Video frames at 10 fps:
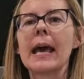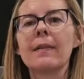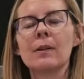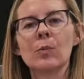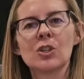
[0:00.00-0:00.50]

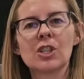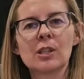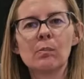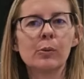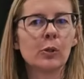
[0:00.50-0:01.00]
And then with just
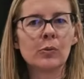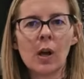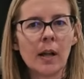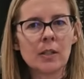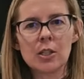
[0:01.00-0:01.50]
some Blue
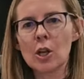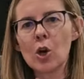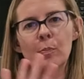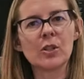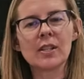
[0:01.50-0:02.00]
Dawn soap,